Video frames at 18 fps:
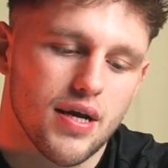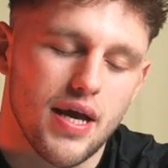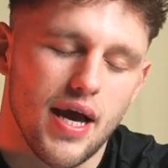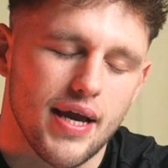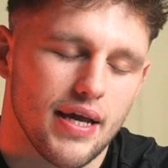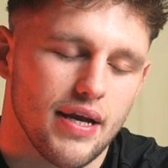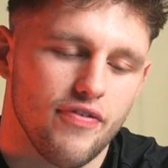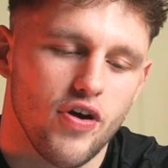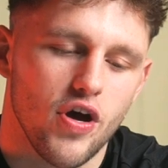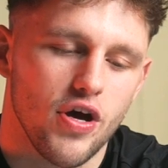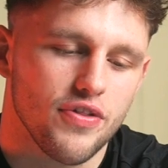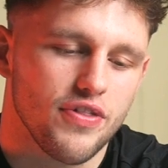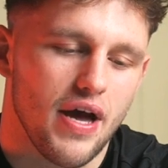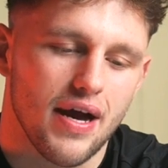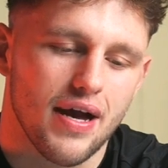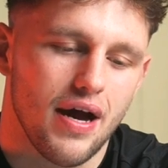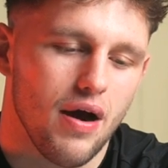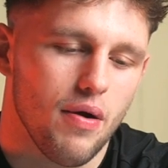again, I've heard
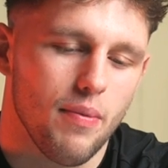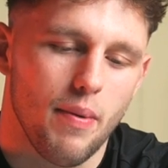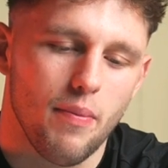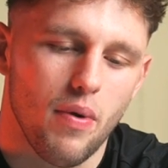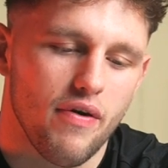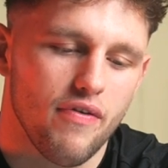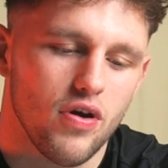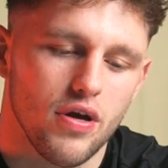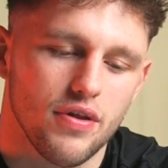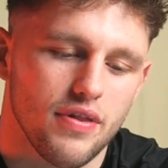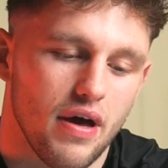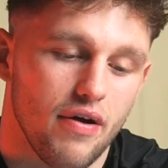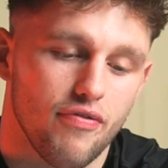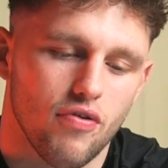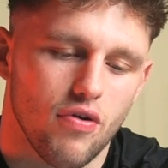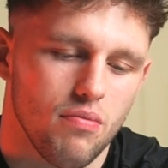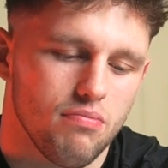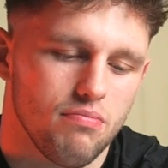that, I can't remember where I've heard that
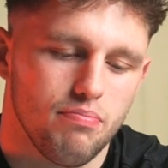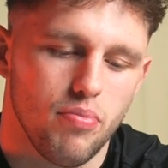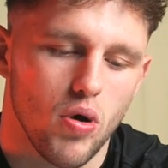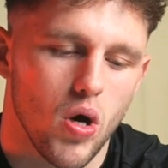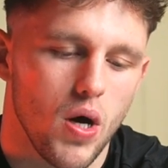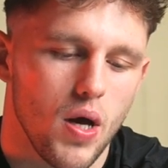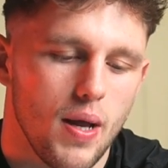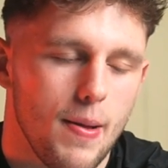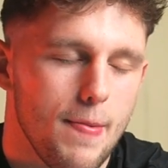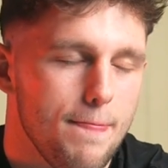from, but